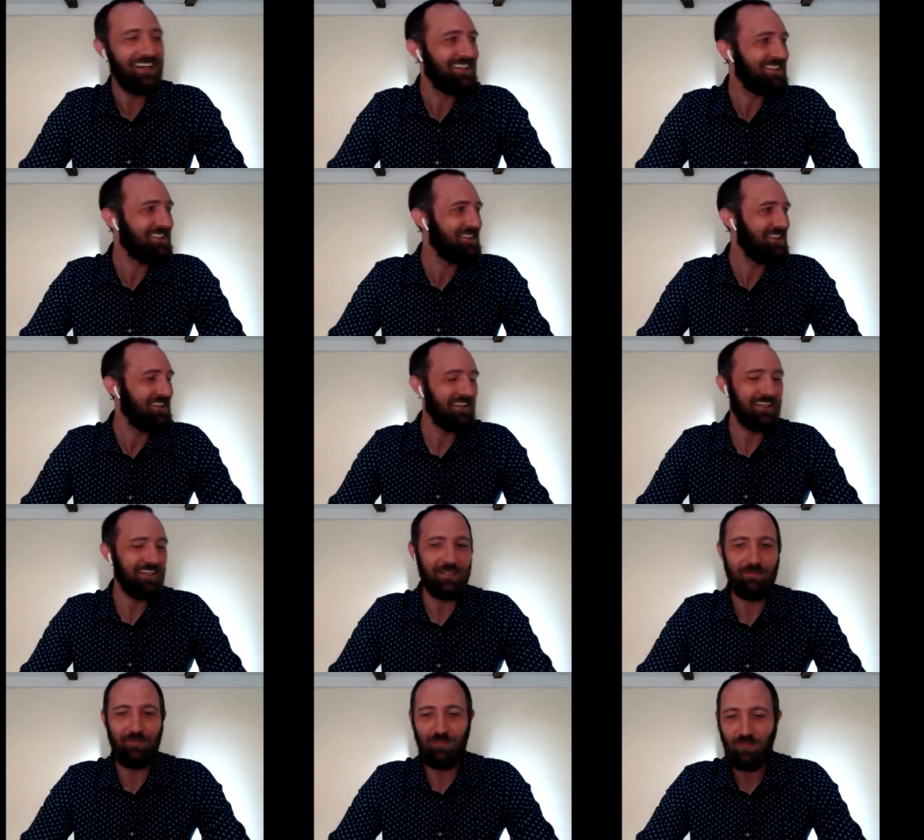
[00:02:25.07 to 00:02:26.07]
it's good.
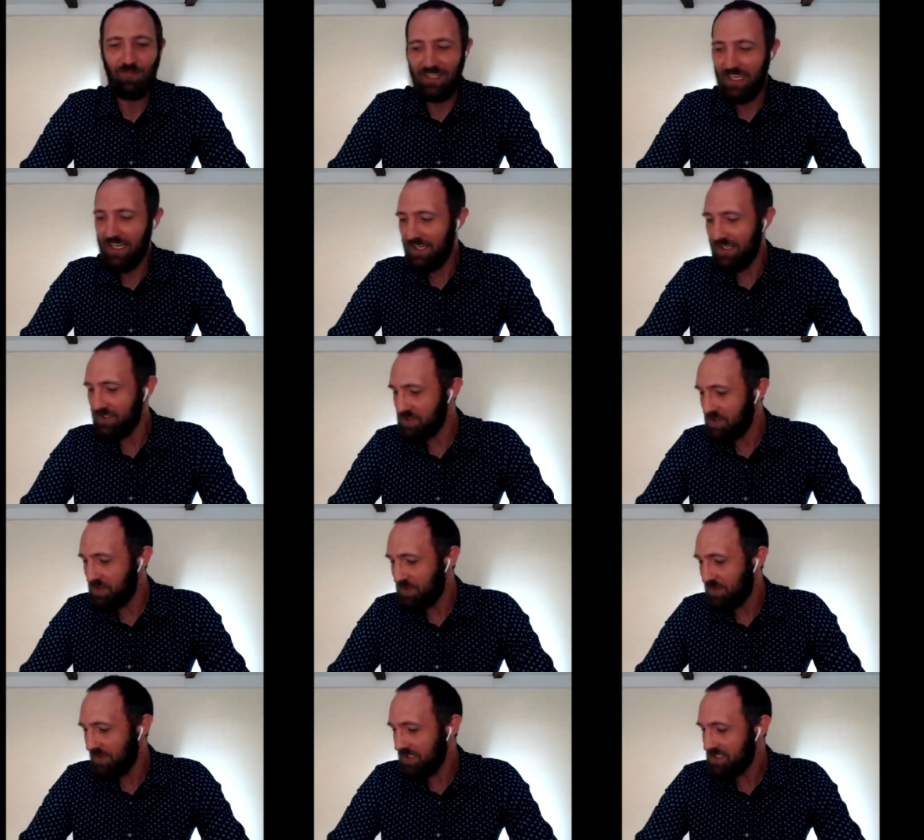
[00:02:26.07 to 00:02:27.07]

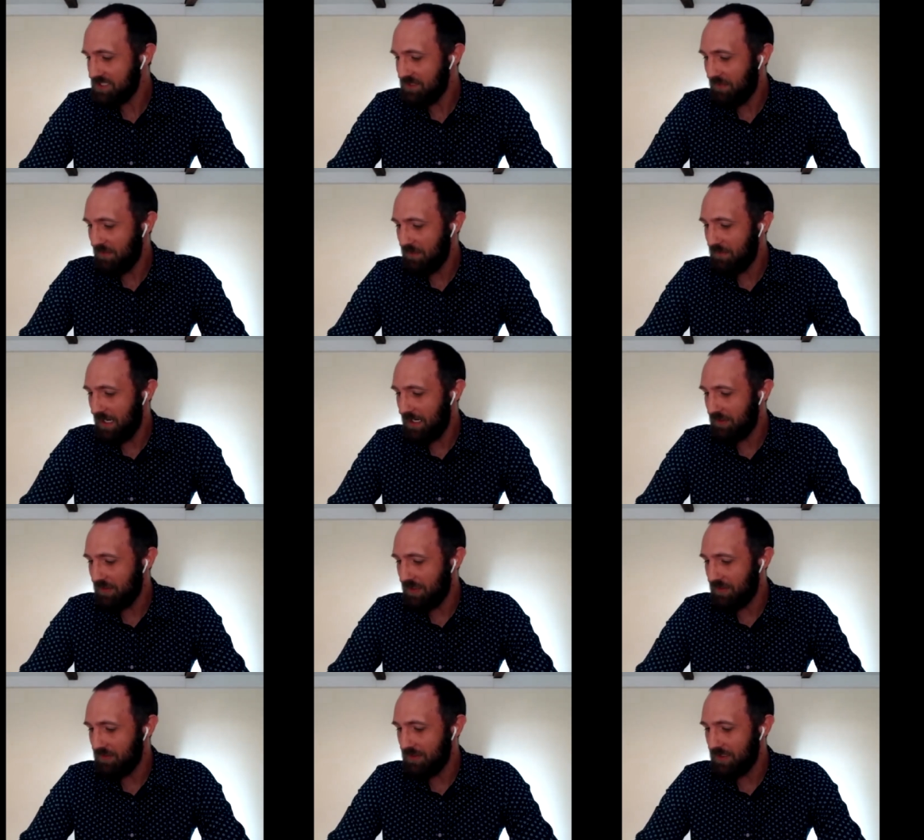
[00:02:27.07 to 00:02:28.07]
So let's see, my
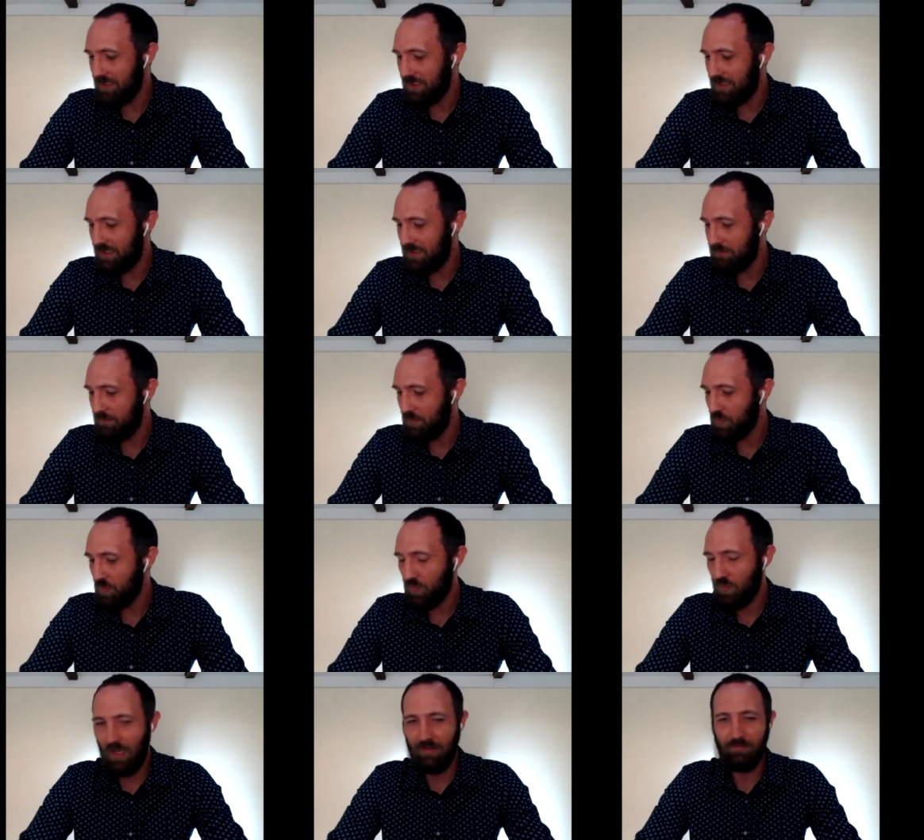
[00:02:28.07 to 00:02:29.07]
background.
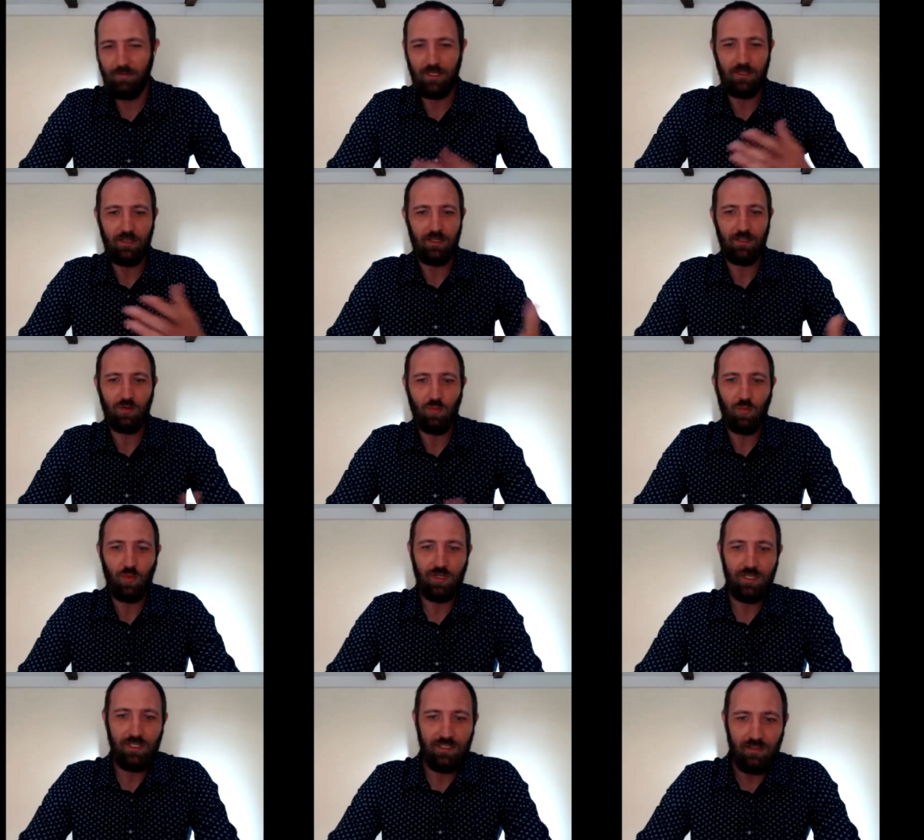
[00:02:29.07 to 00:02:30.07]
I've been
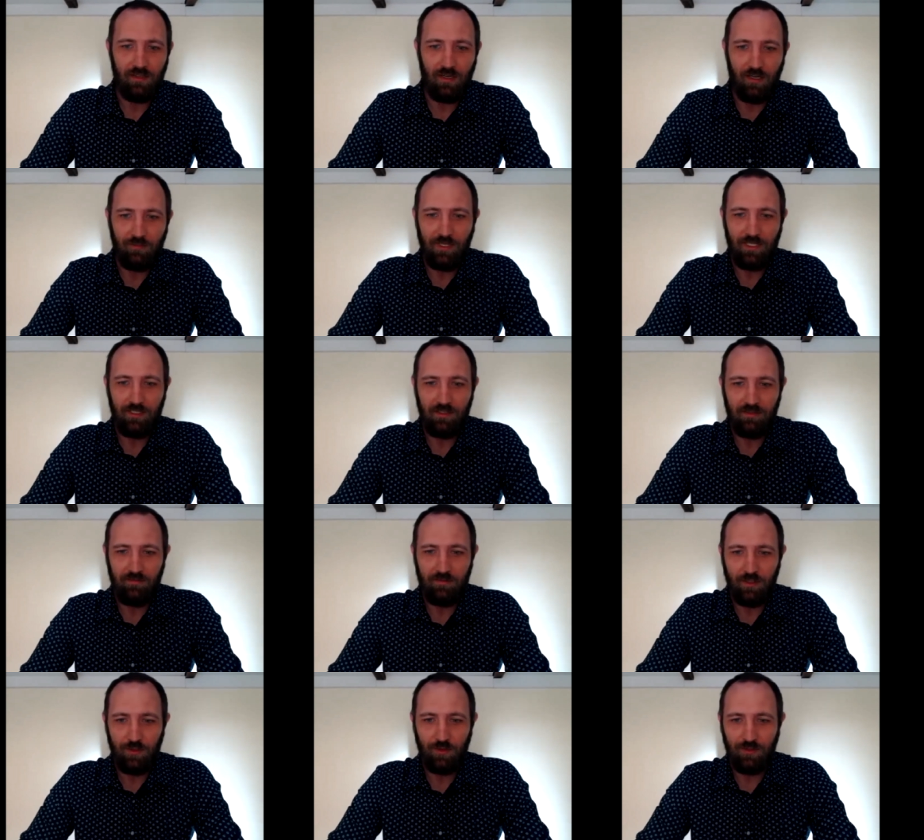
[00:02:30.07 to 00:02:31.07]
working in augmented and
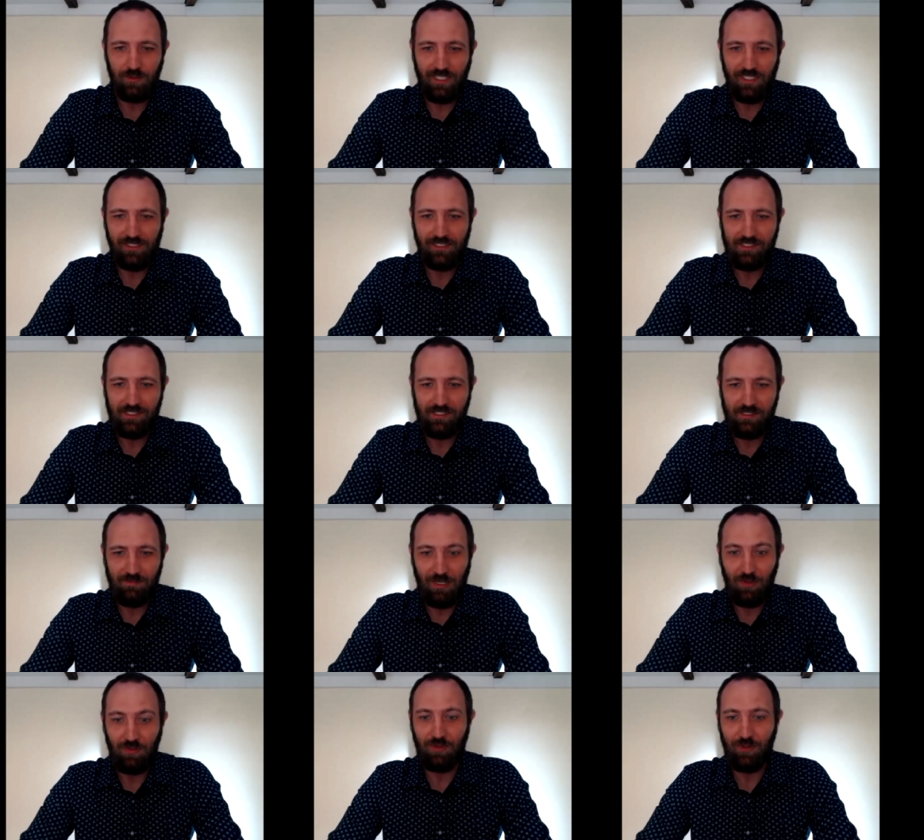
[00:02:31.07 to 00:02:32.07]
virtual reality since
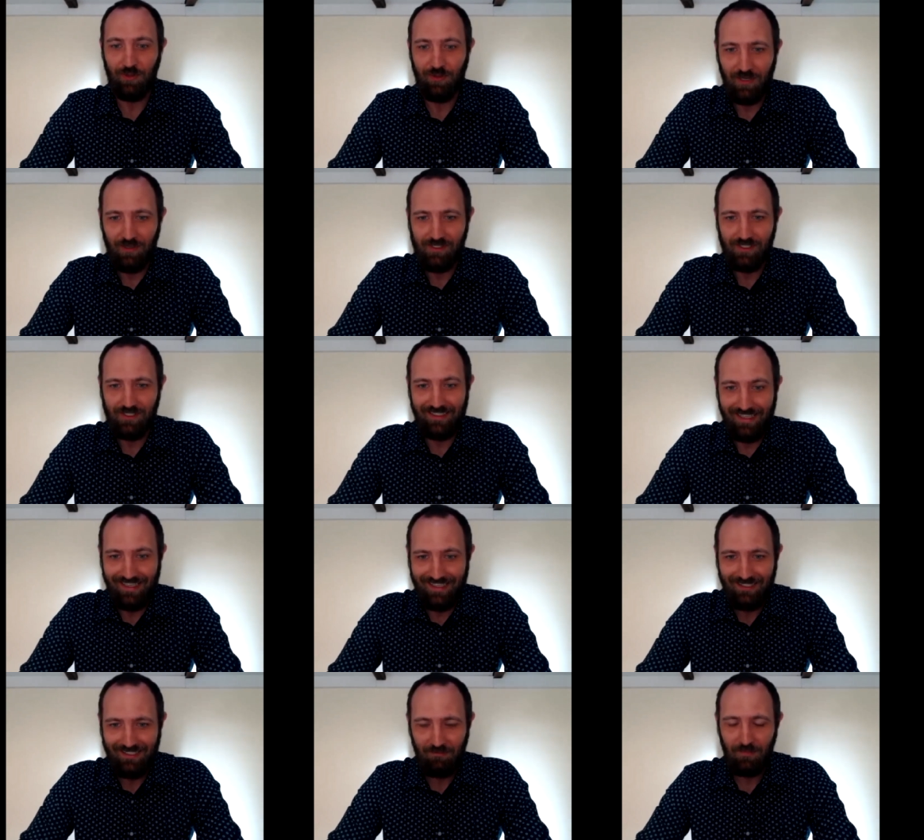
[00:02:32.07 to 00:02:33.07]
about
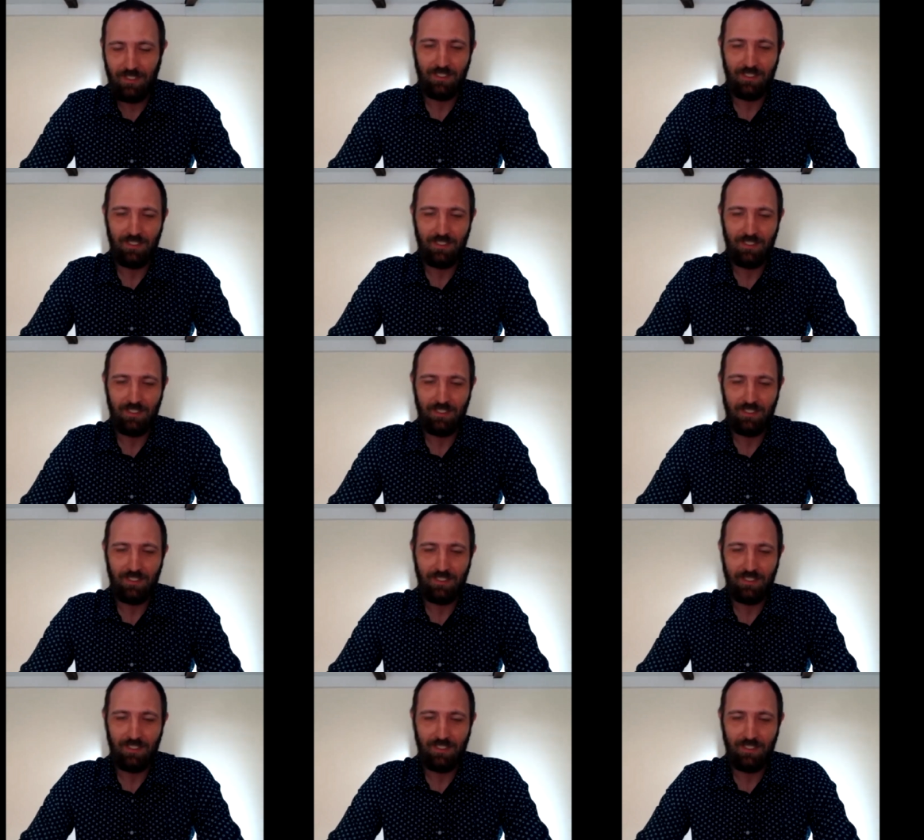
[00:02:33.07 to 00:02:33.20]
2009.